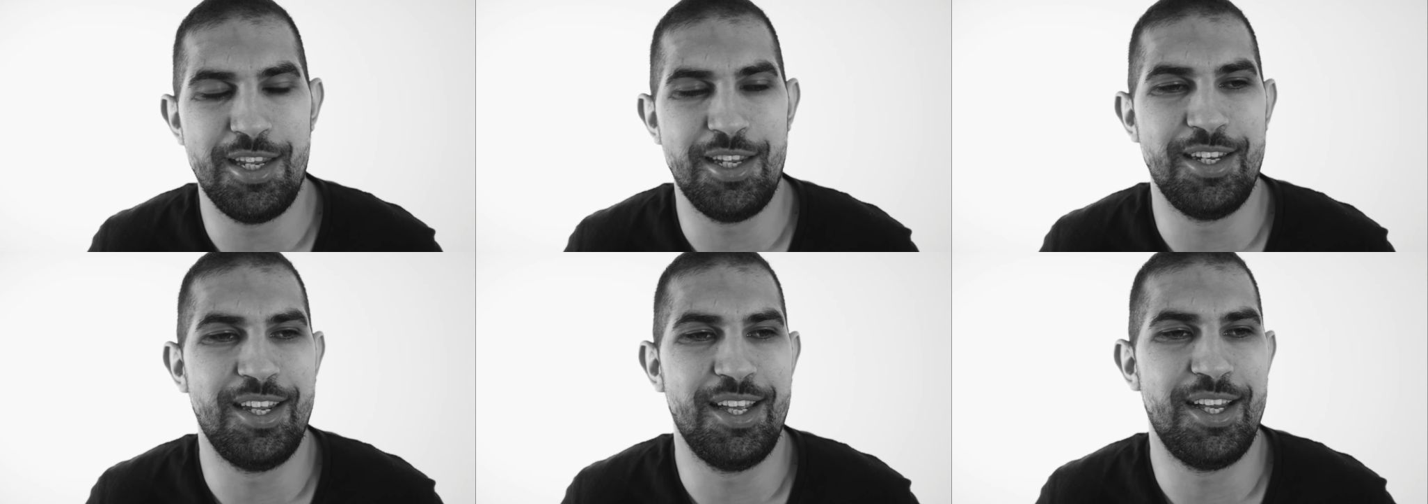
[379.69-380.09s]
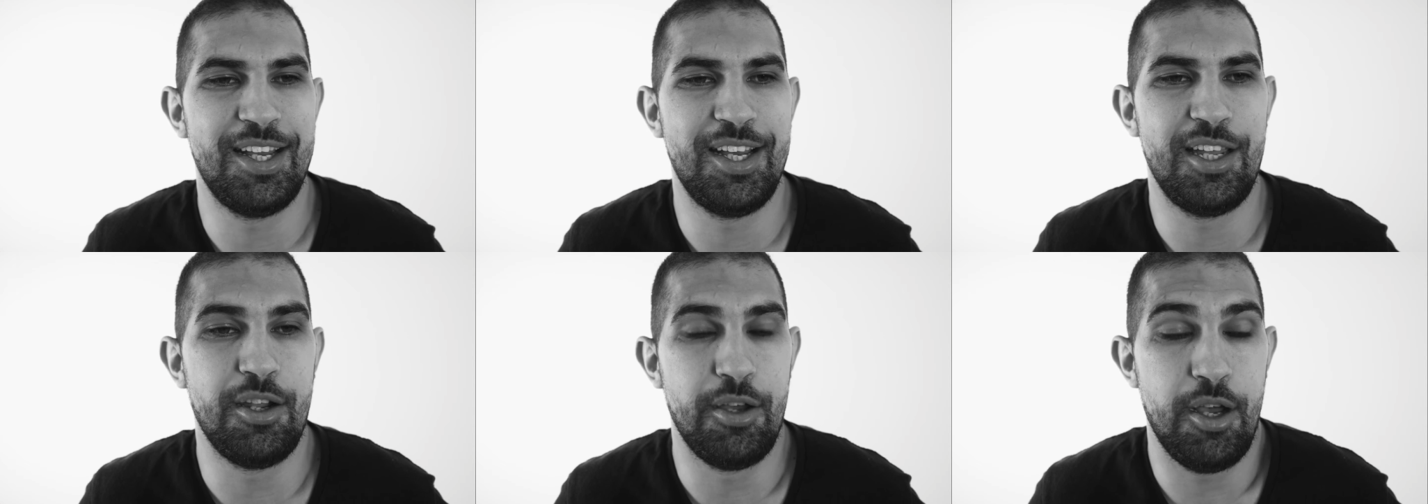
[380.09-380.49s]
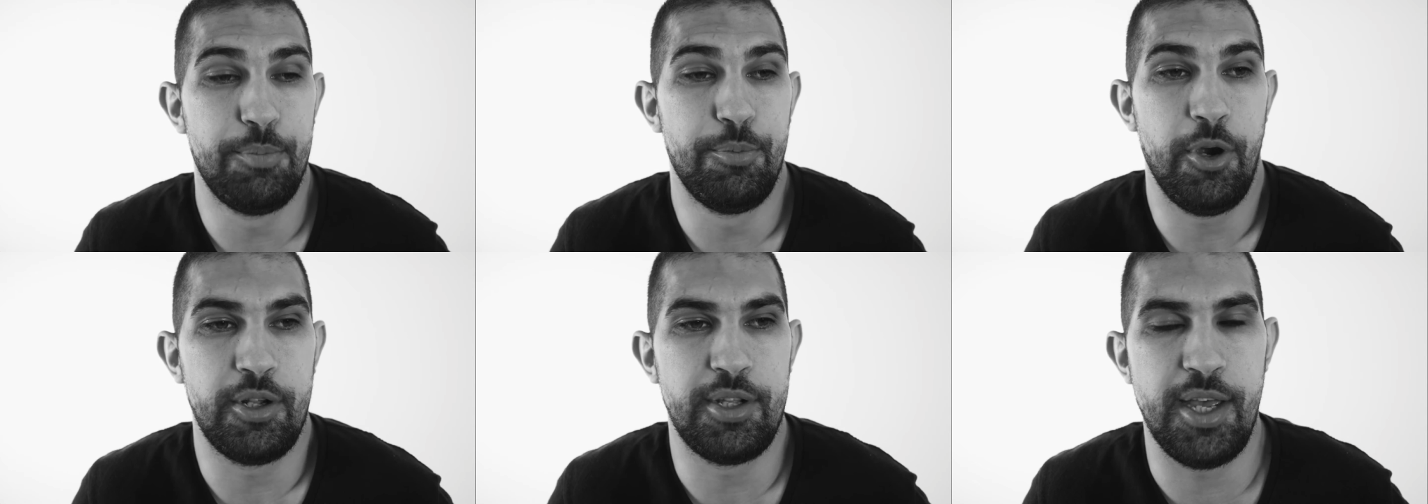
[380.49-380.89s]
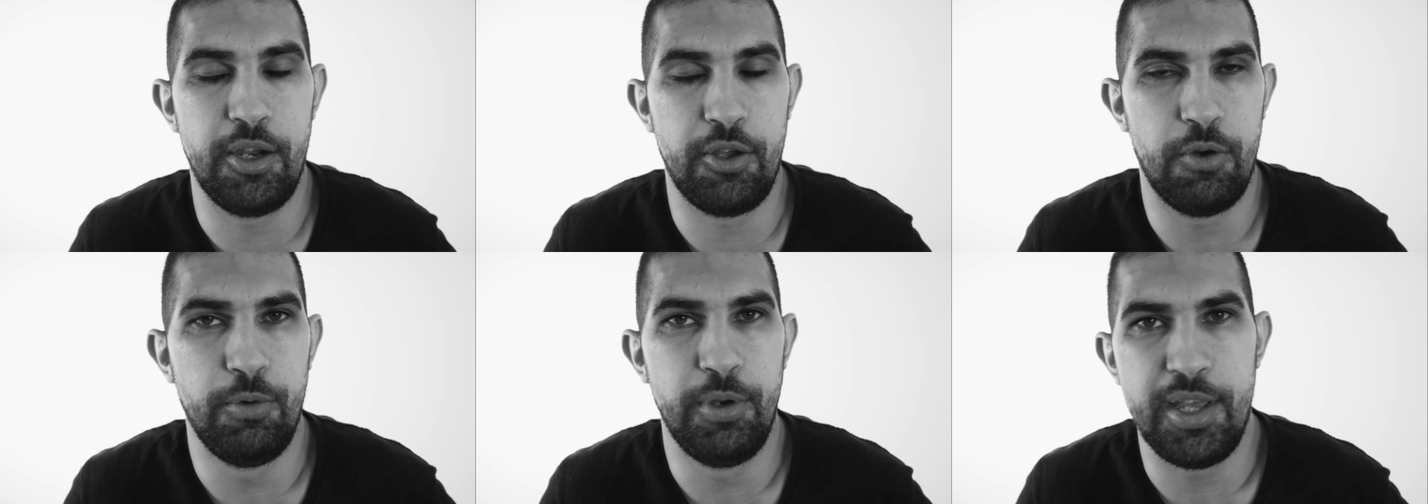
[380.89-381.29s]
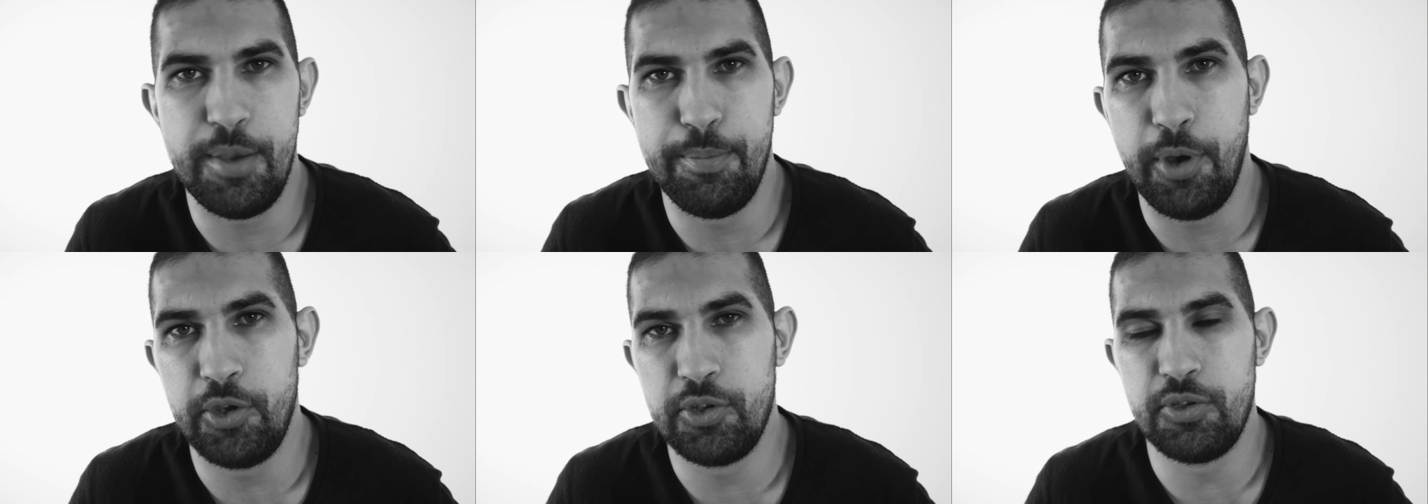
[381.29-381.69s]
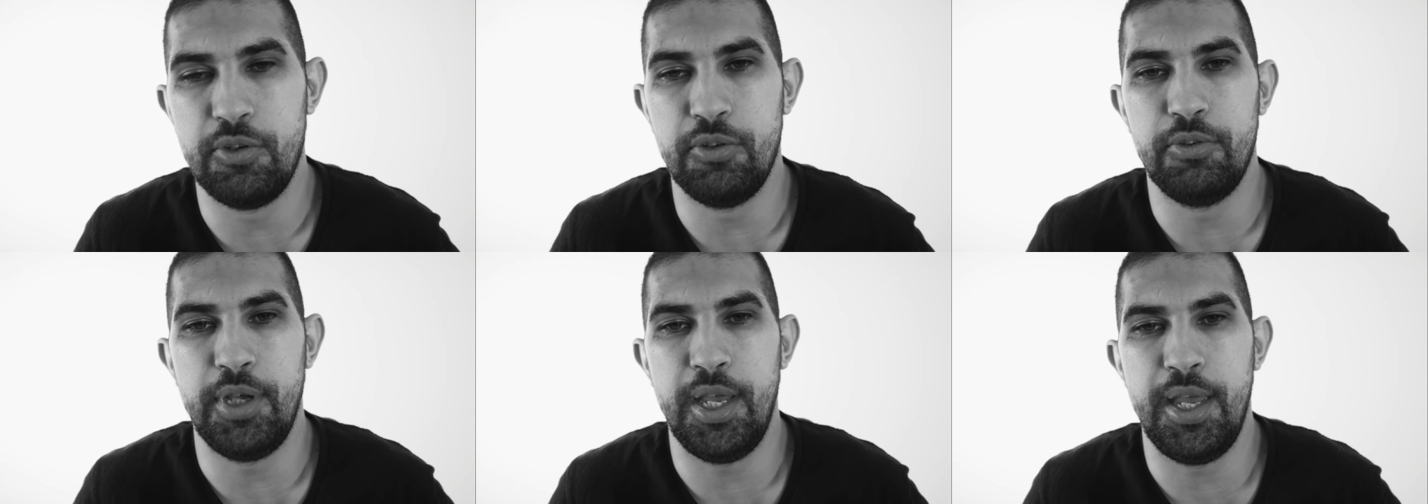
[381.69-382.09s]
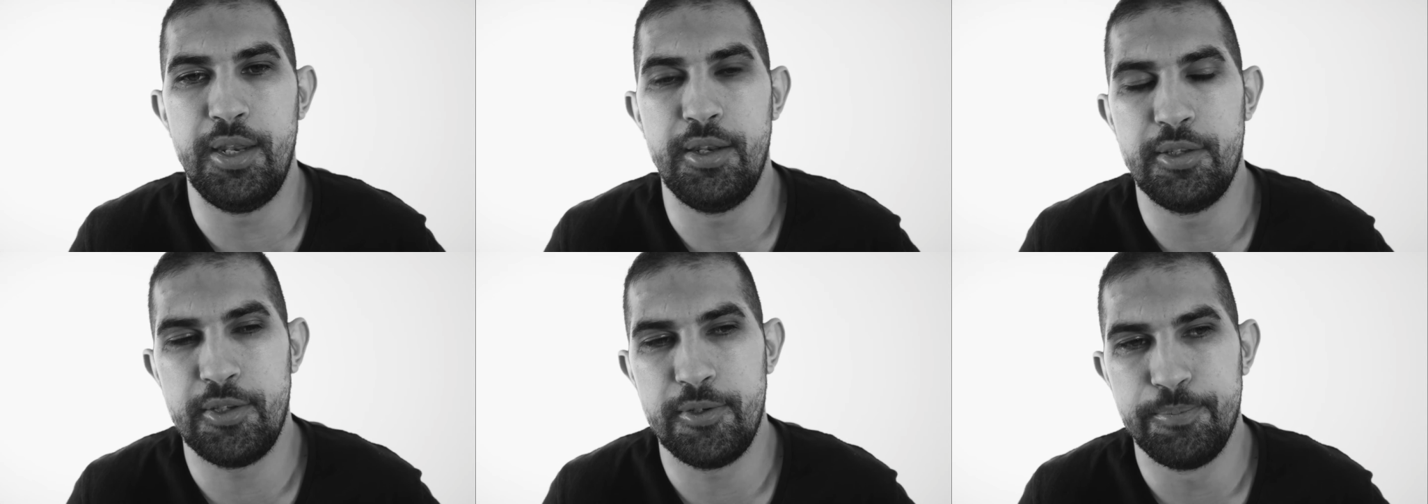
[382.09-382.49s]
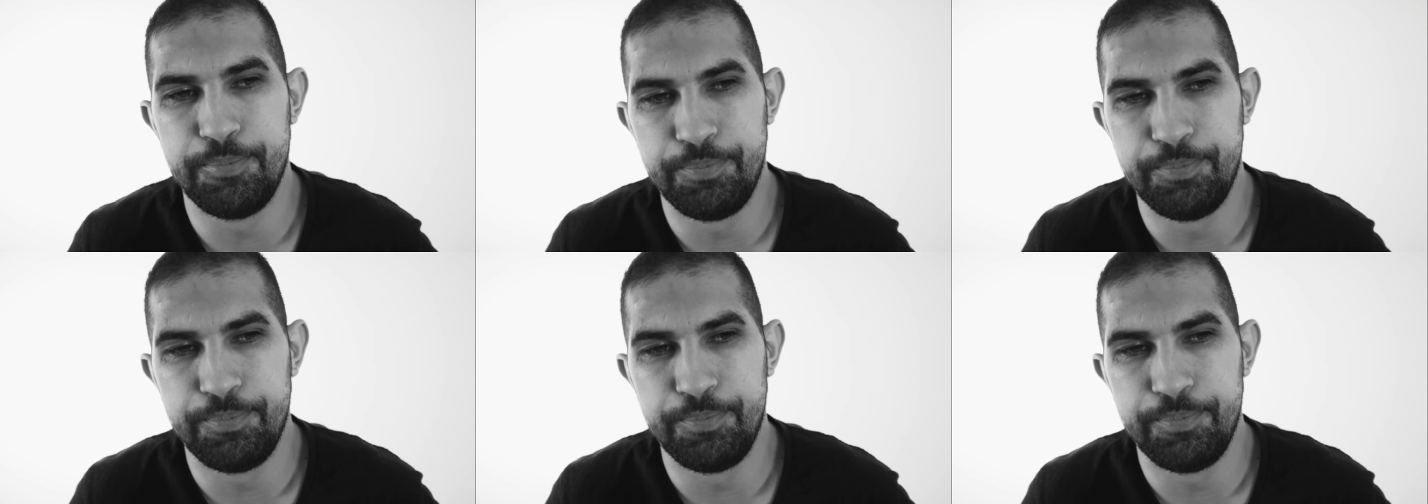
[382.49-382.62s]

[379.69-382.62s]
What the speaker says: and I broke down, got really emotional, and